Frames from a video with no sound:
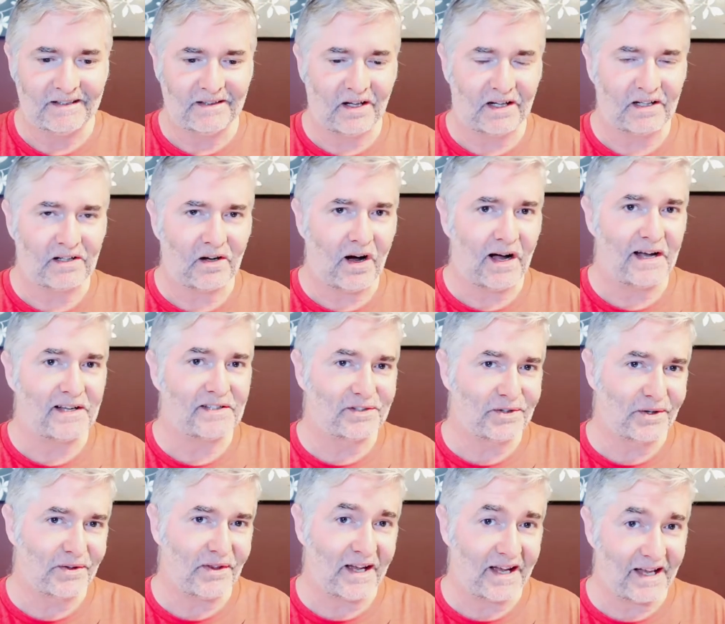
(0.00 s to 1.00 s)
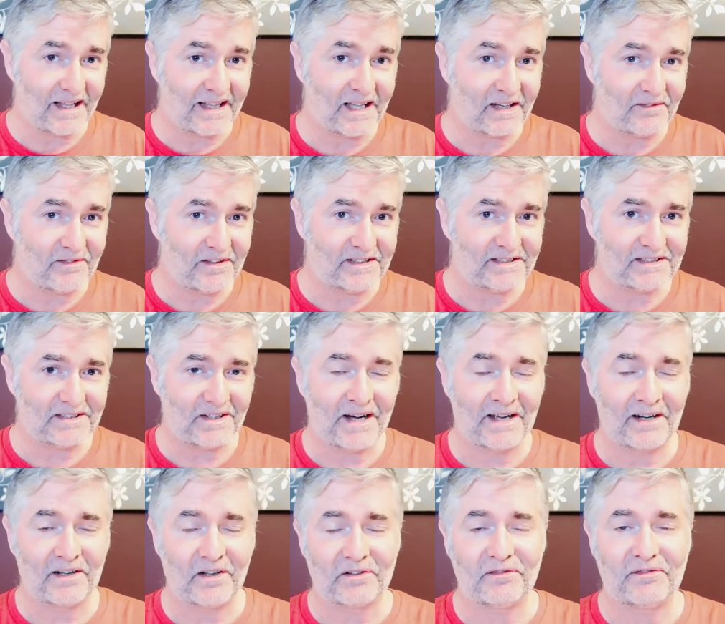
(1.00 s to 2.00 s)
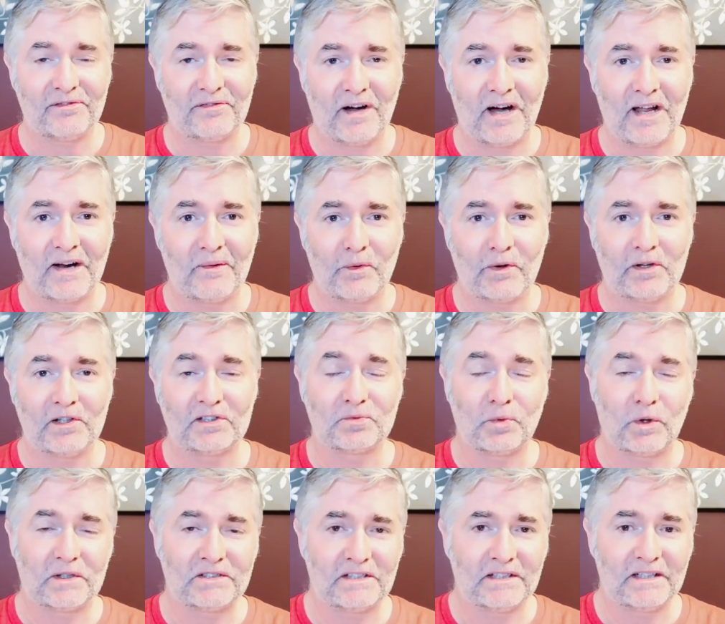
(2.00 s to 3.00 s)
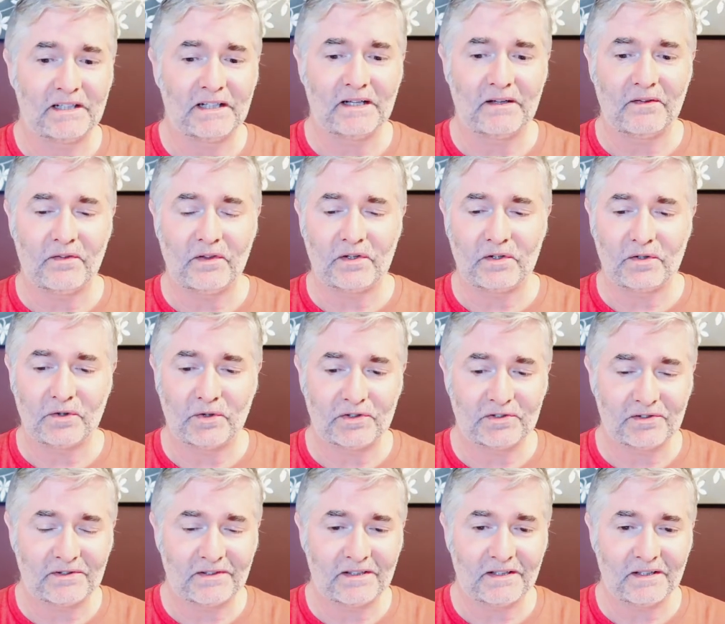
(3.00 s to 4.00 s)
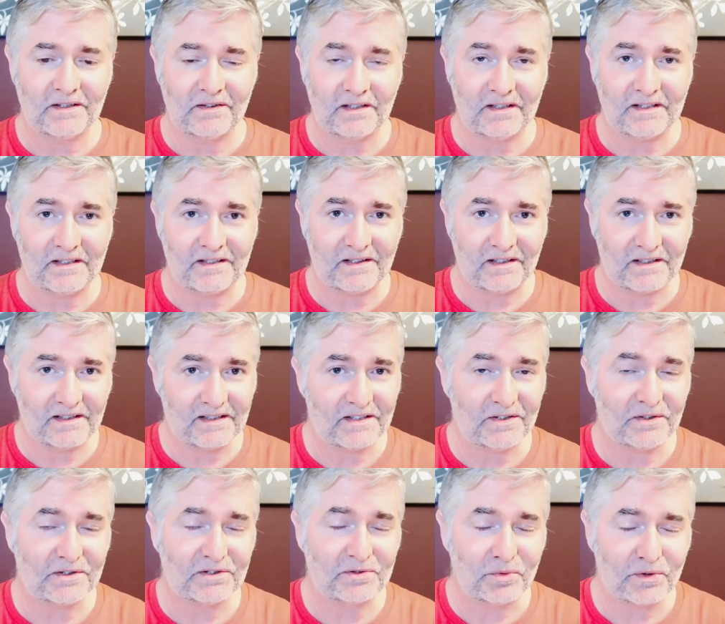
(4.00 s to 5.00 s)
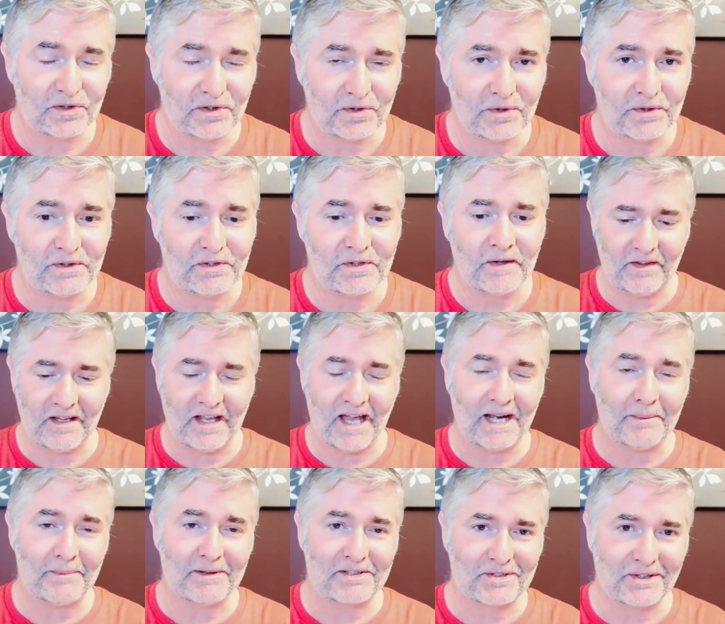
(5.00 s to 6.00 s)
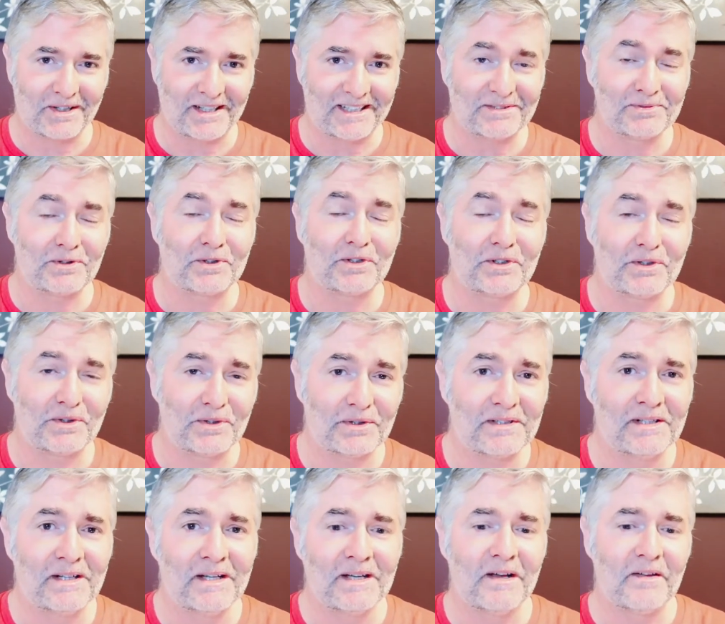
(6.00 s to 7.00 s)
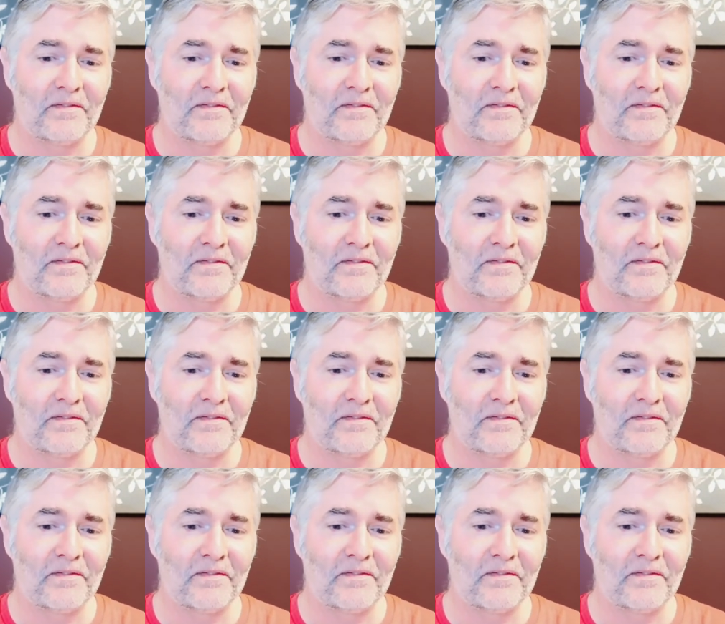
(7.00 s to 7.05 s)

like I enjoyed the hell out of this. I had a lot of fun while I was watching it. The the, the the kills were good. The animatronics were good.